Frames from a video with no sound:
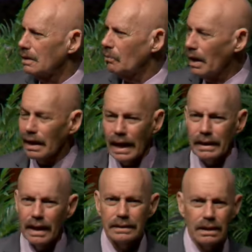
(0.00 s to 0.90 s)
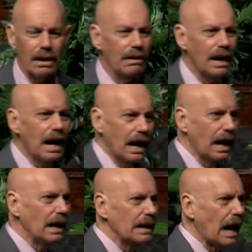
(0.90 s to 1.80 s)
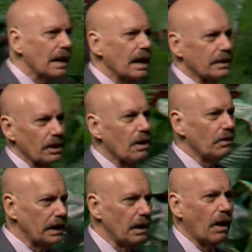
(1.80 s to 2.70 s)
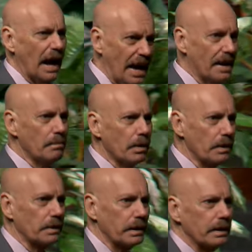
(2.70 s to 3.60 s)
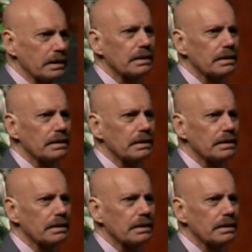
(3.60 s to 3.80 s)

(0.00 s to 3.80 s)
Well, I'd like to go. I'd, I'd like to go get a hamburger.